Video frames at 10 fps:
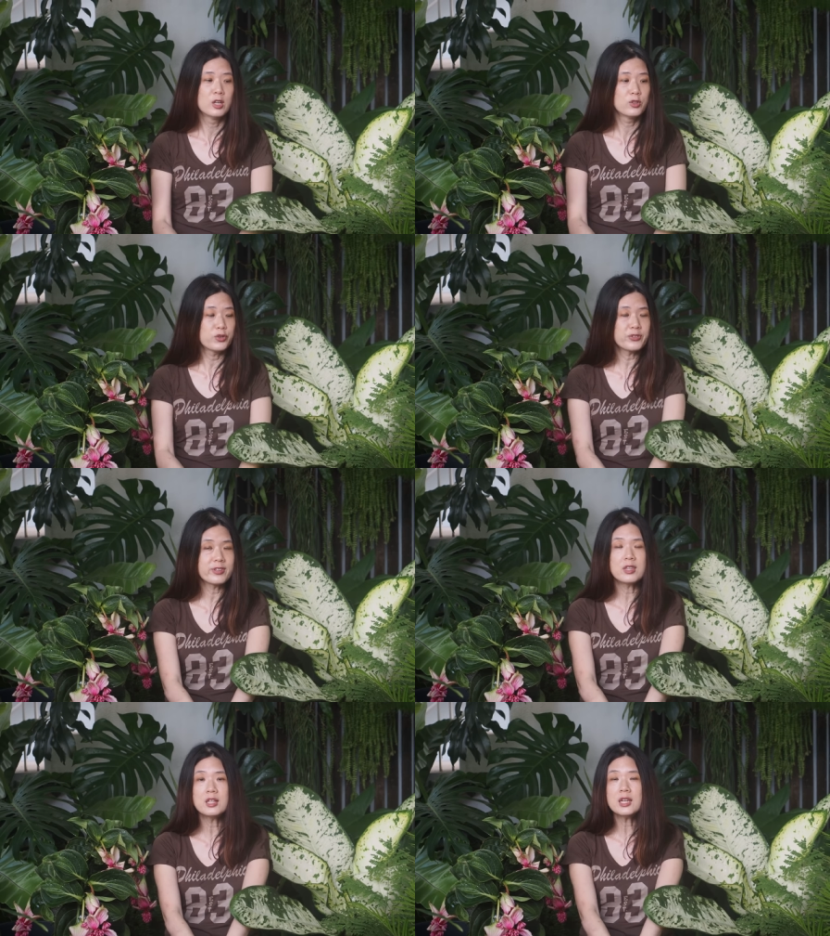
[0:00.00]
So
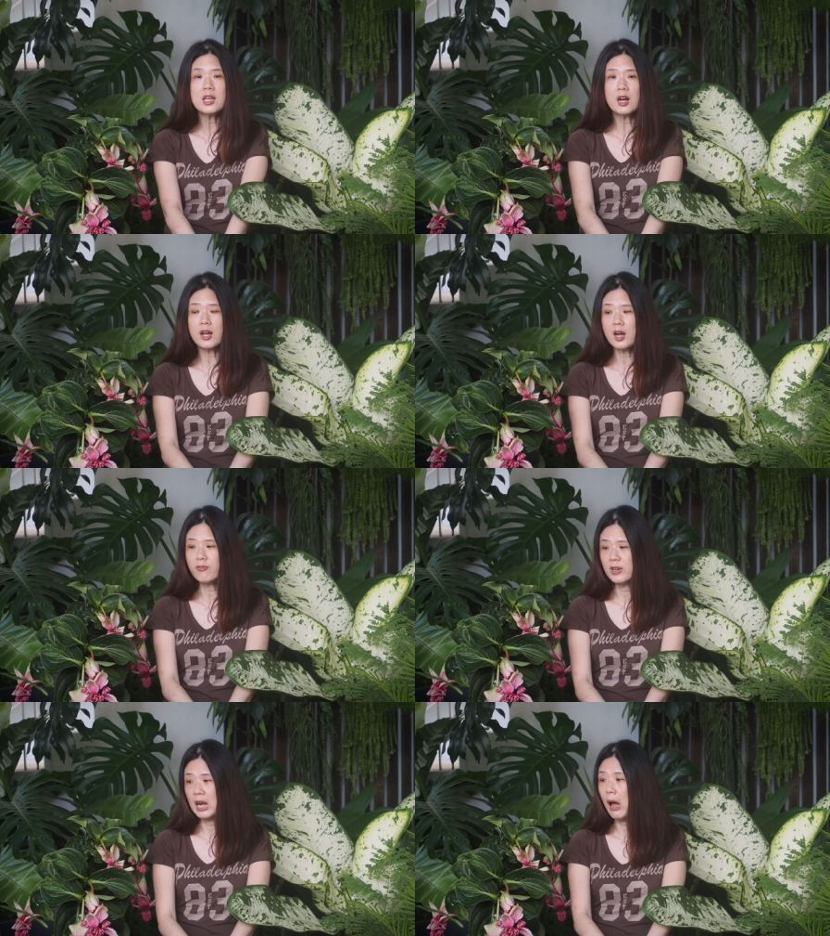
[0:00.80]
suddenly I
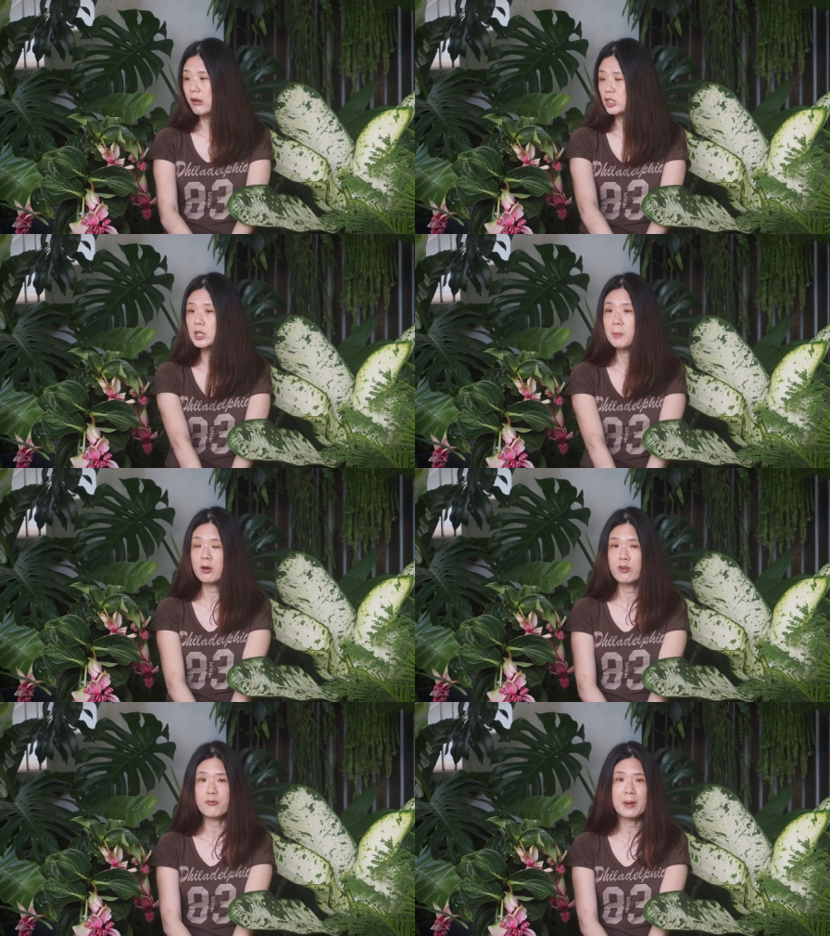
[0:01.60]
have a large
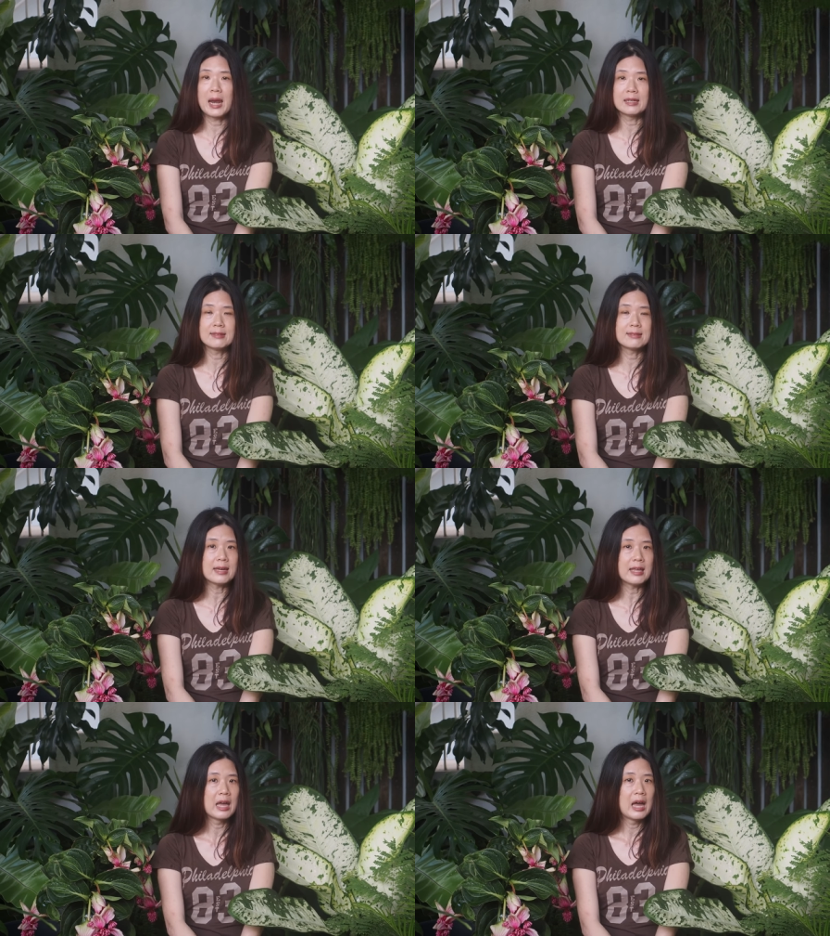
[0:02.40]
amount of plants
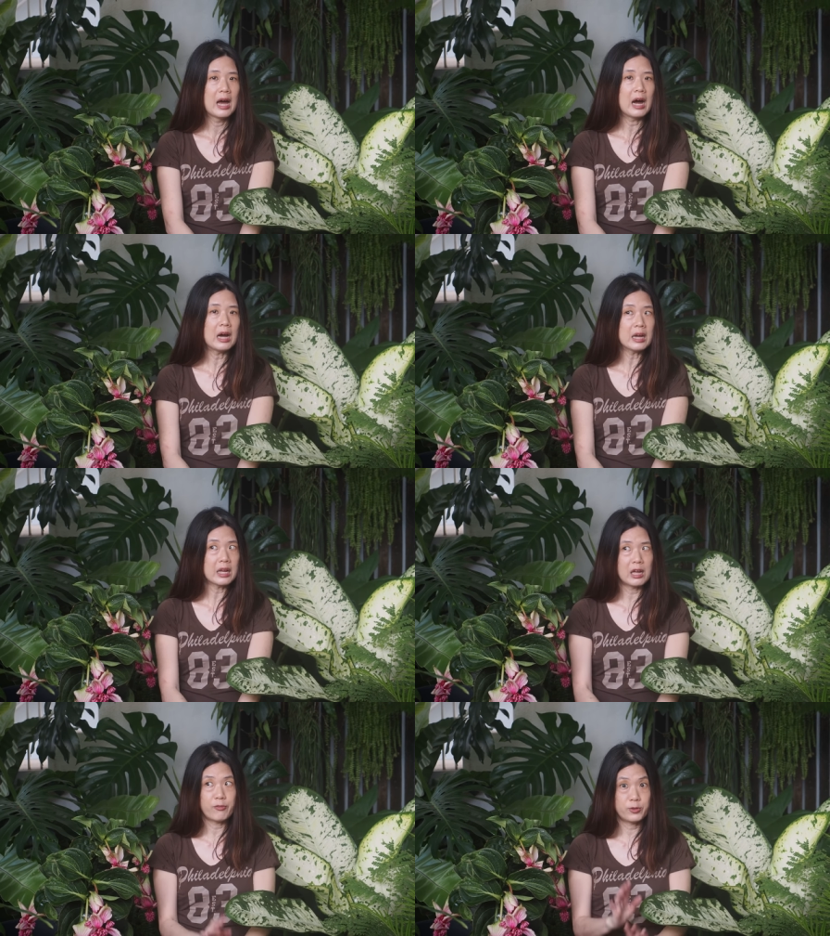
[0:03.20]
that I
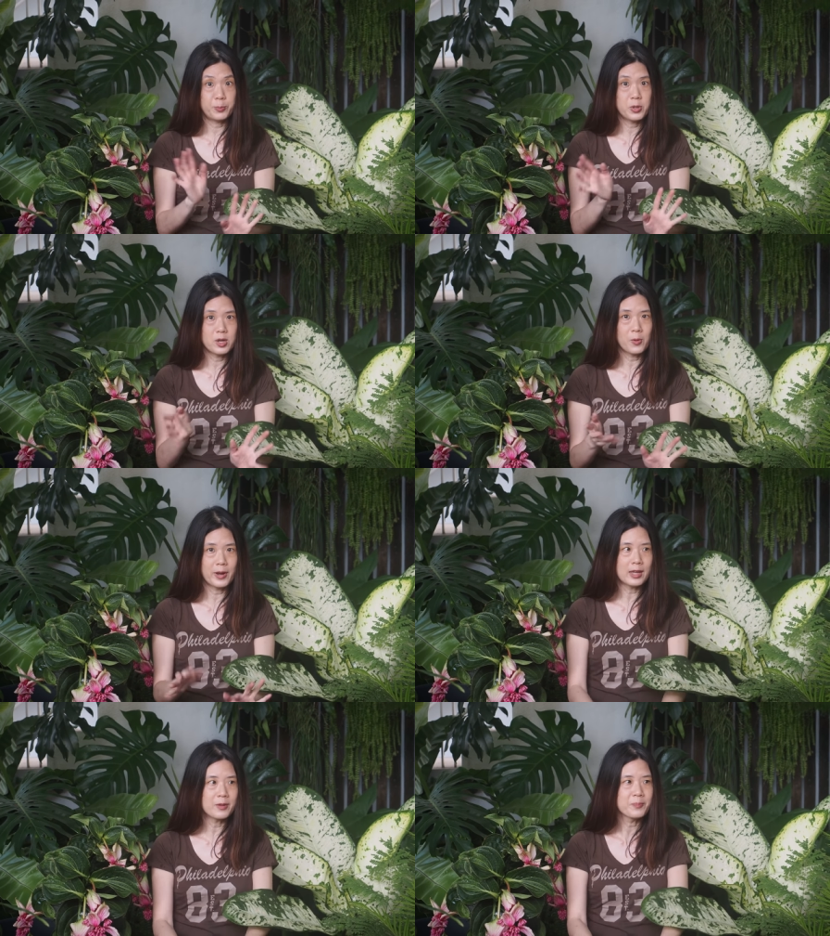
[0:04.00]
have to put
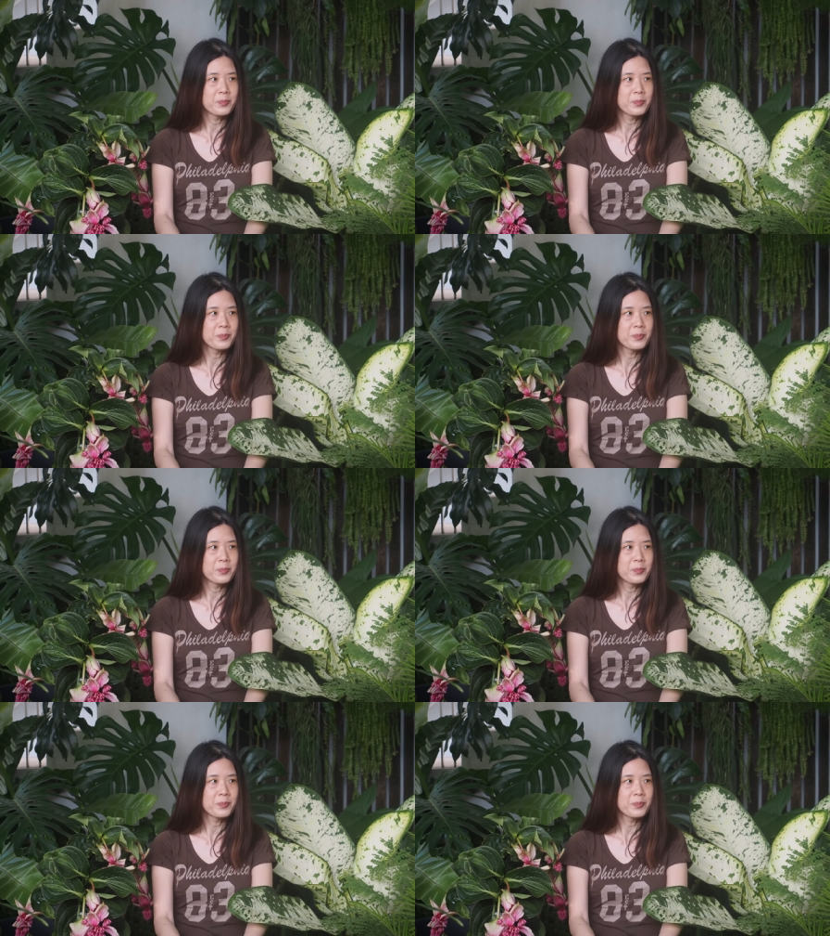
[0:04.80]
away.